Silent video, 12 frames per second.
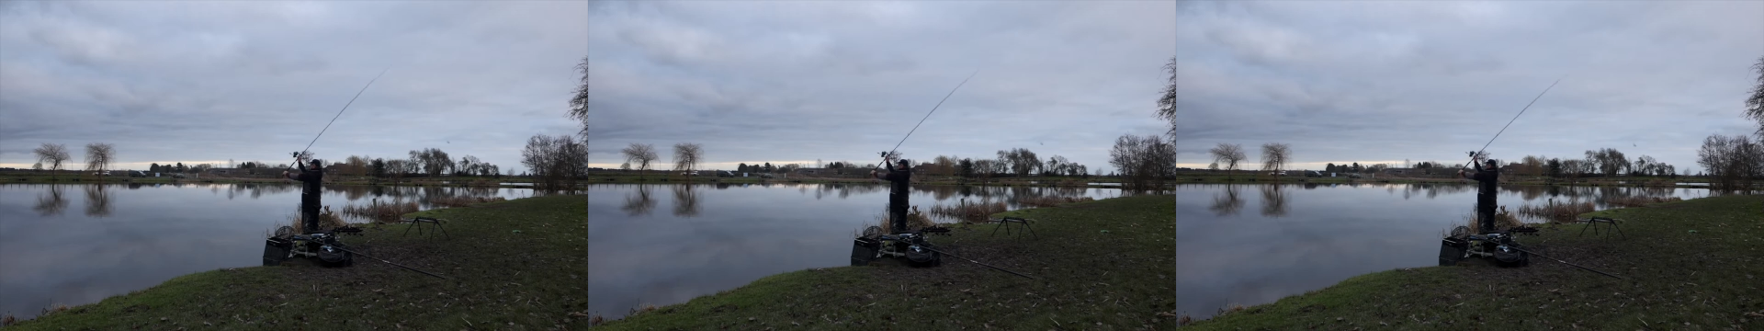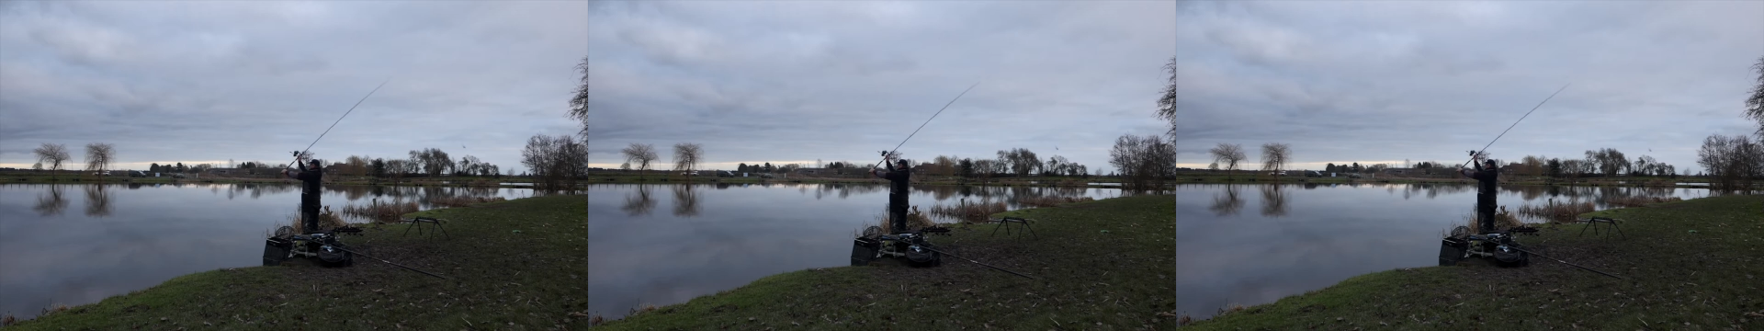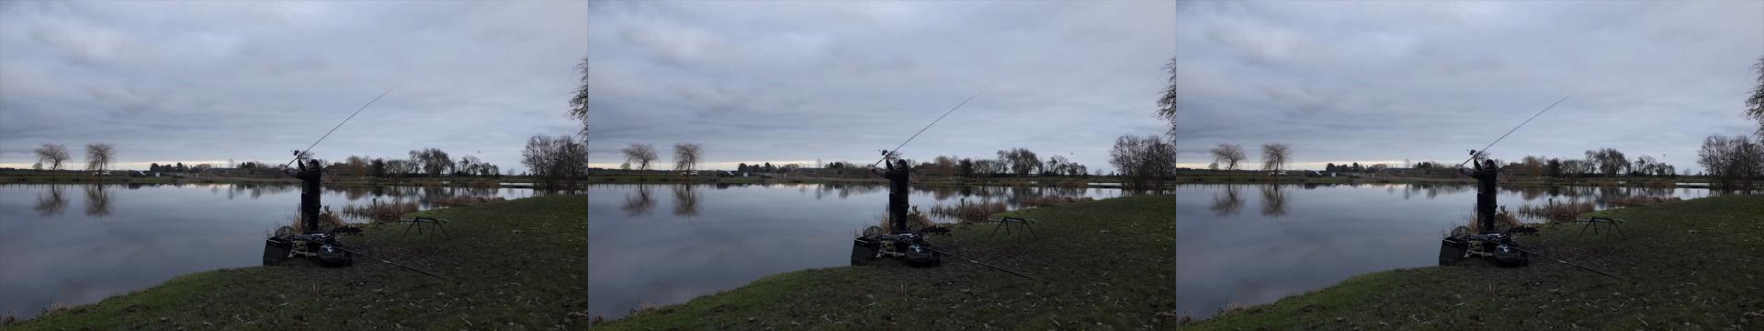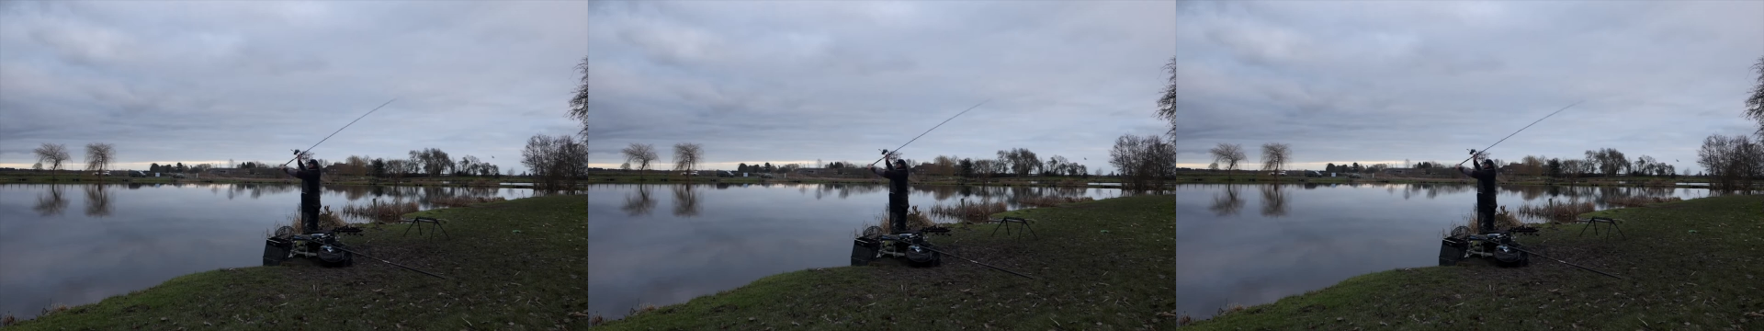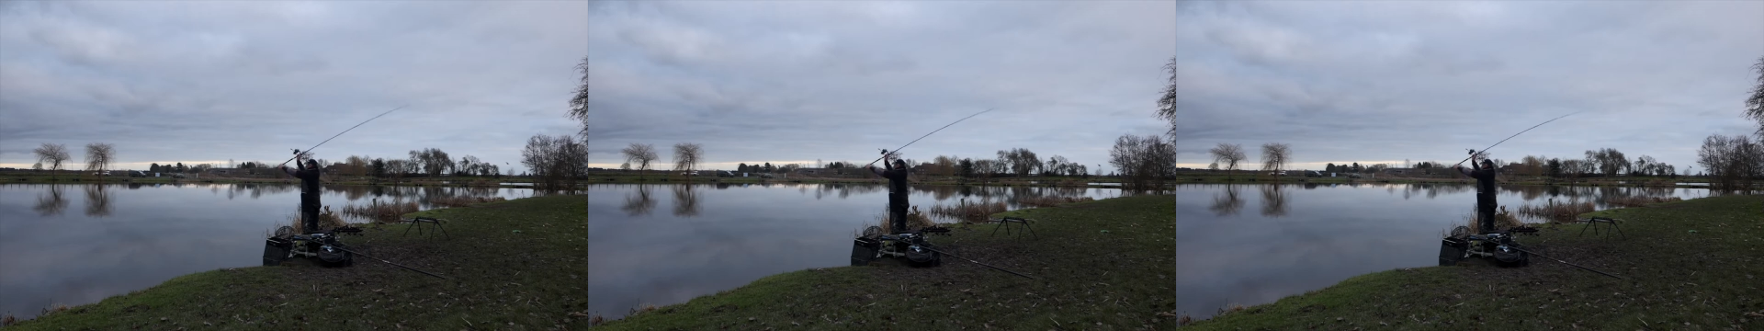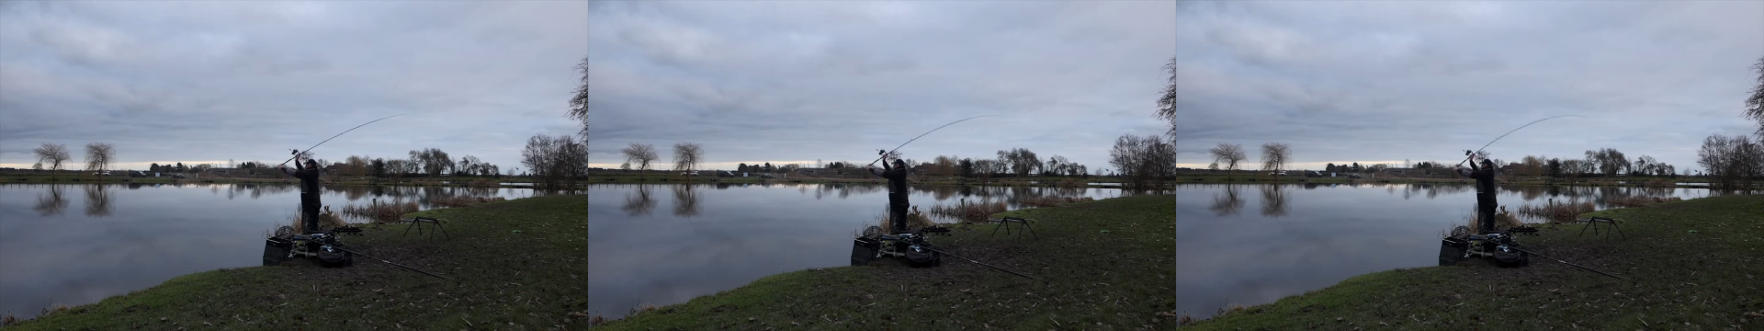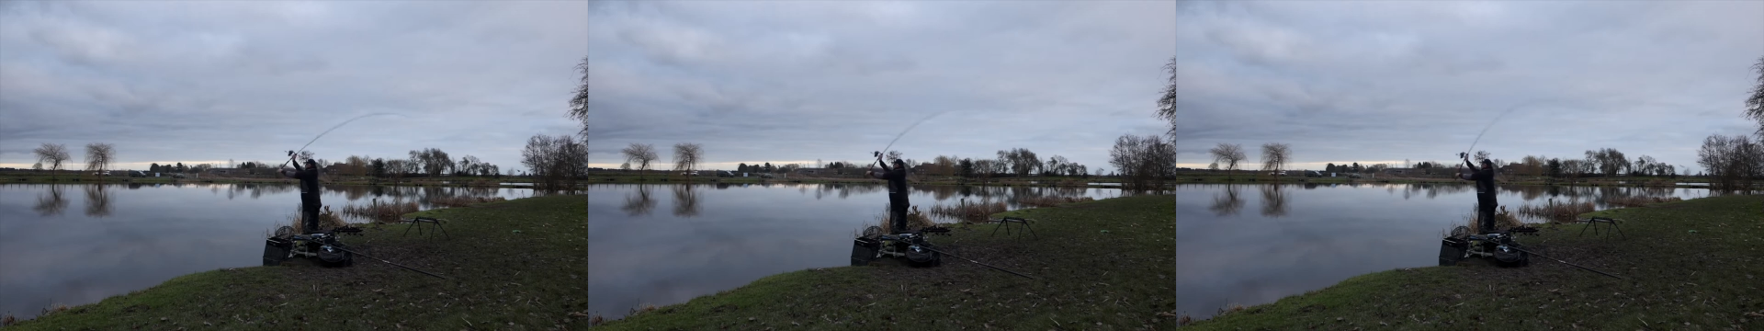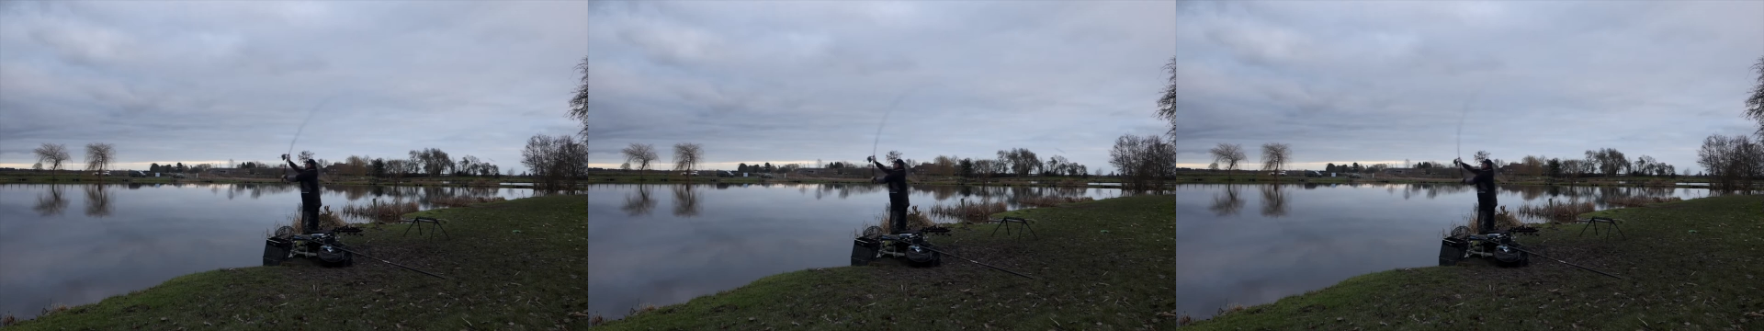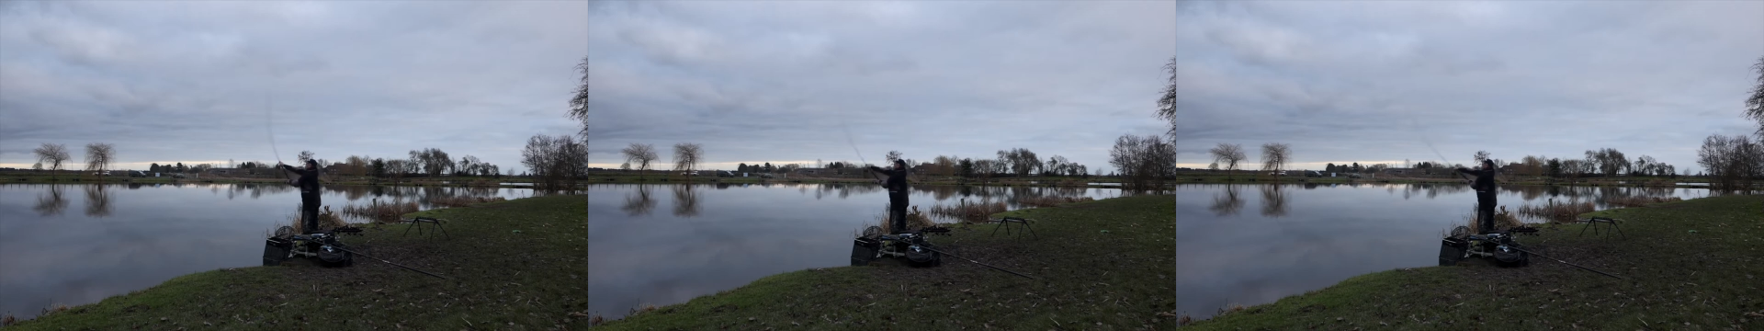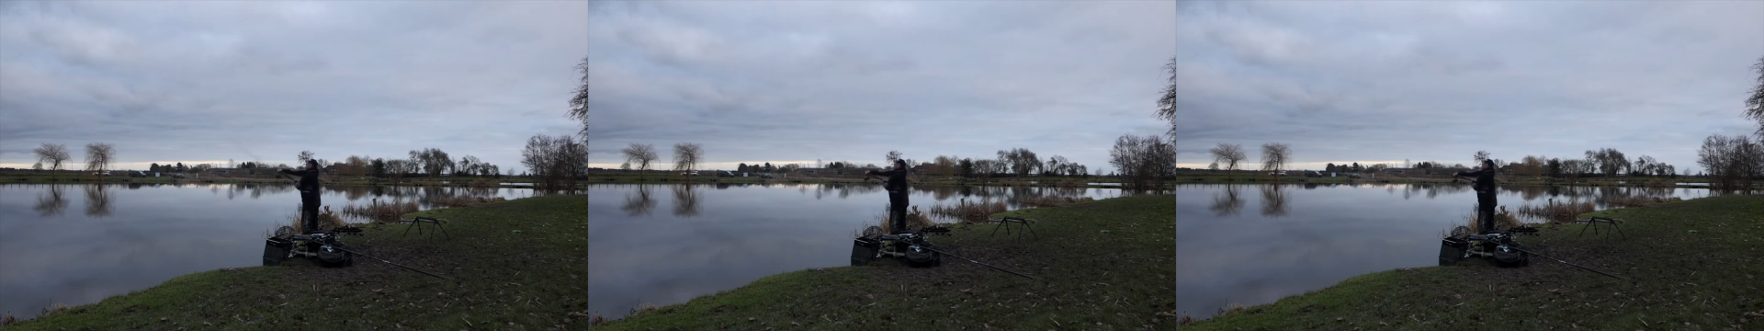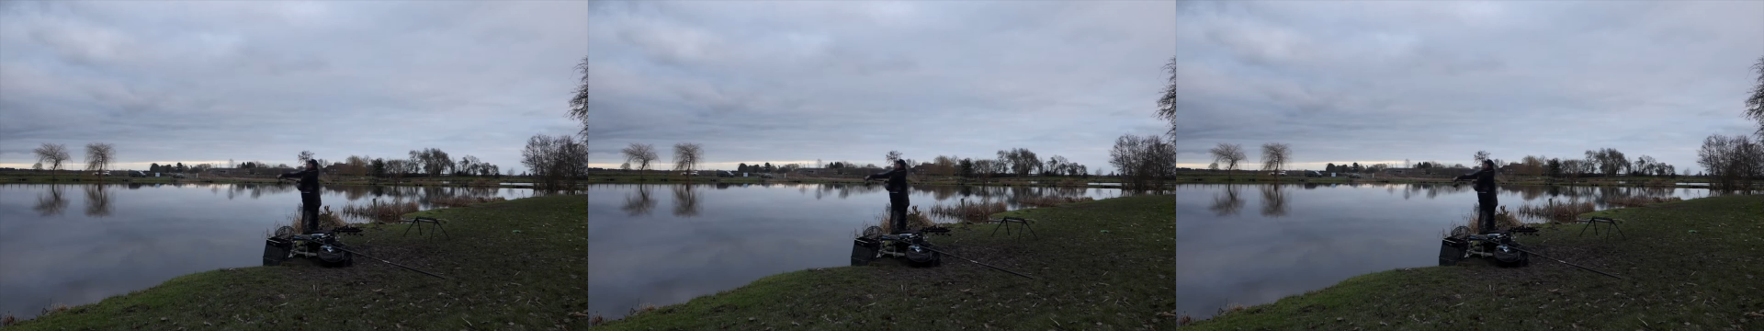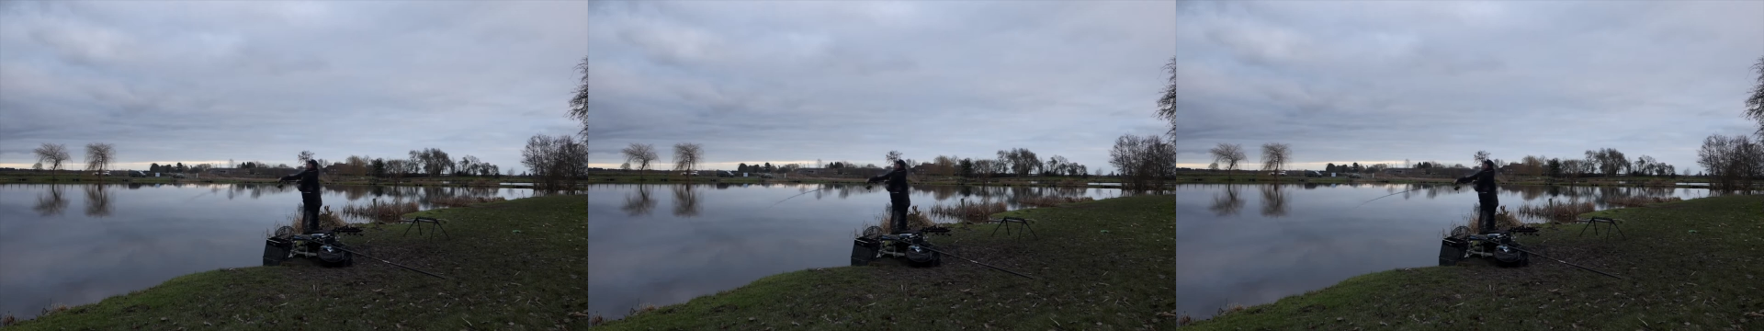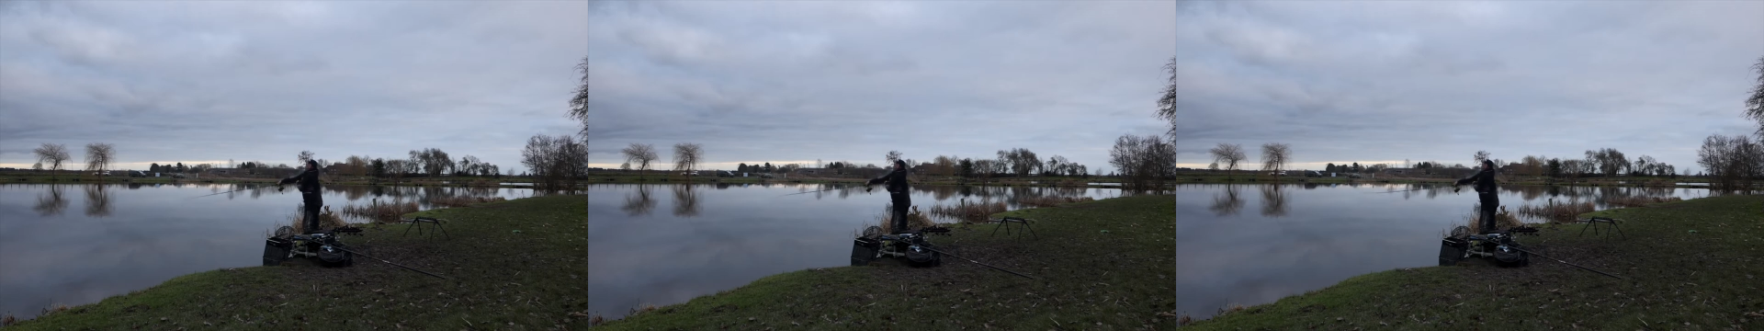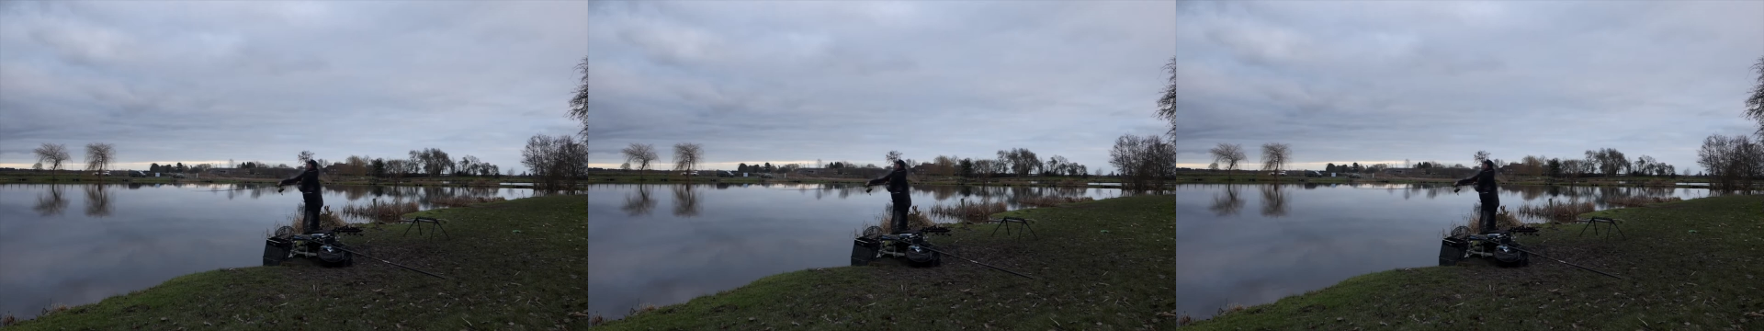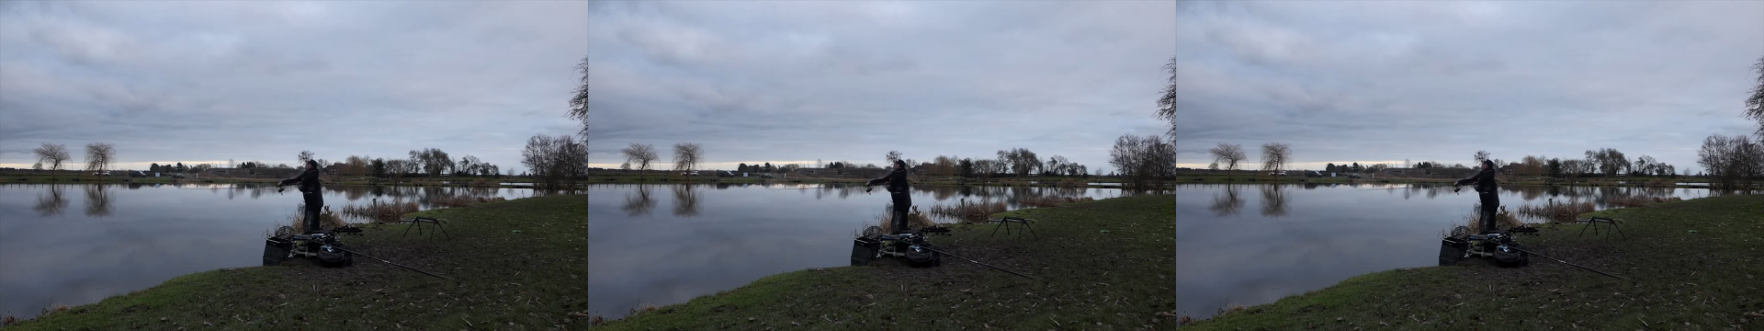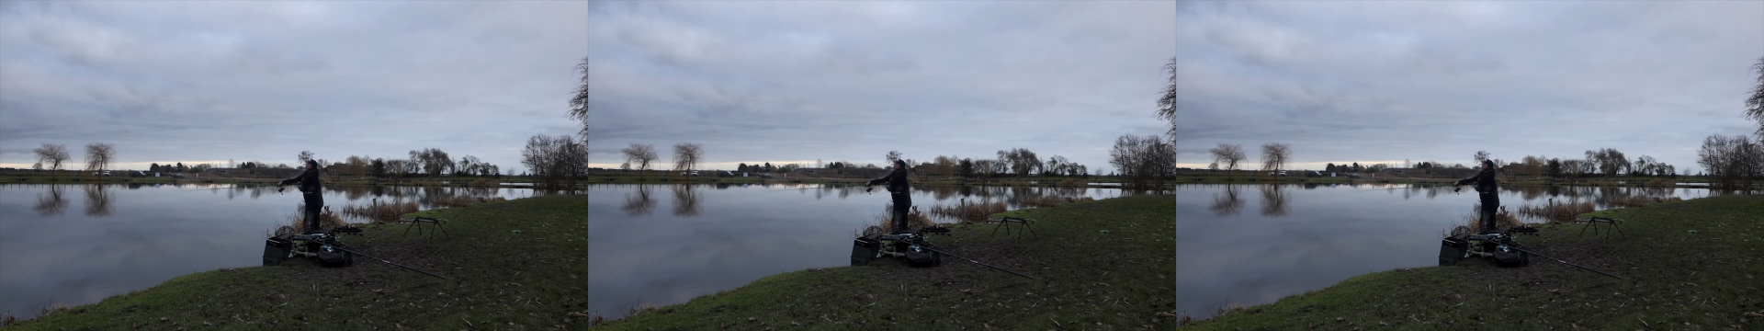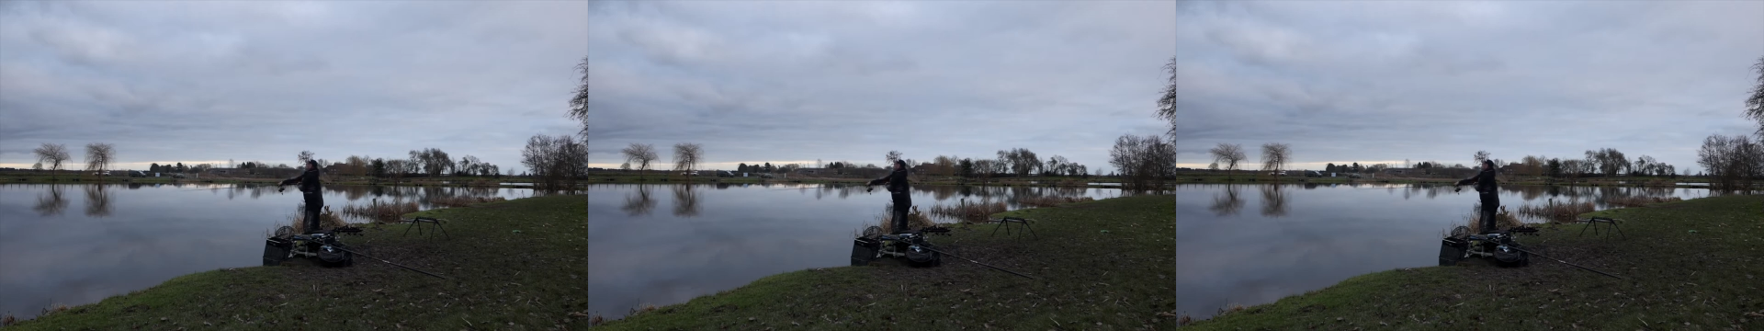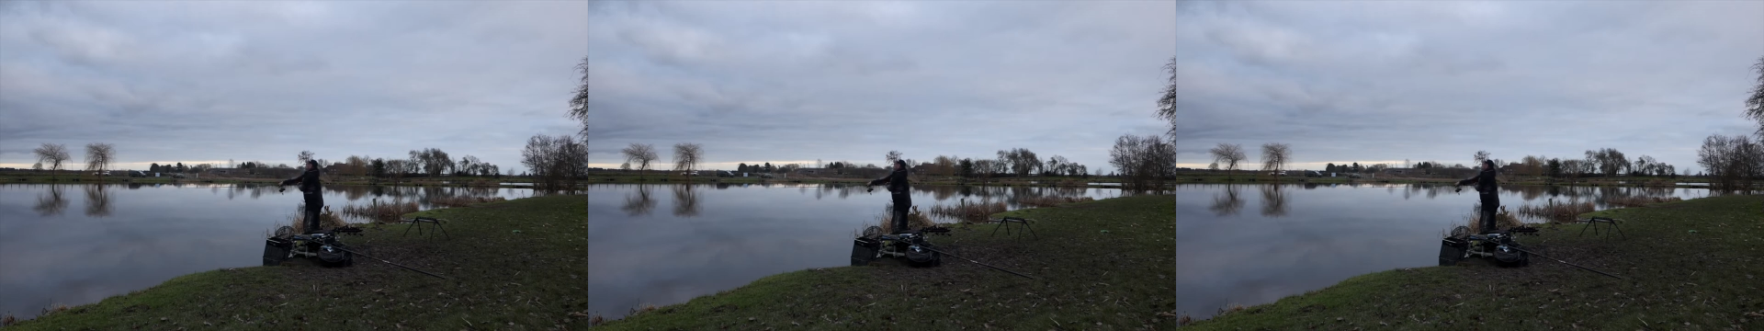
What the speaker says: [unreadable: no face in view]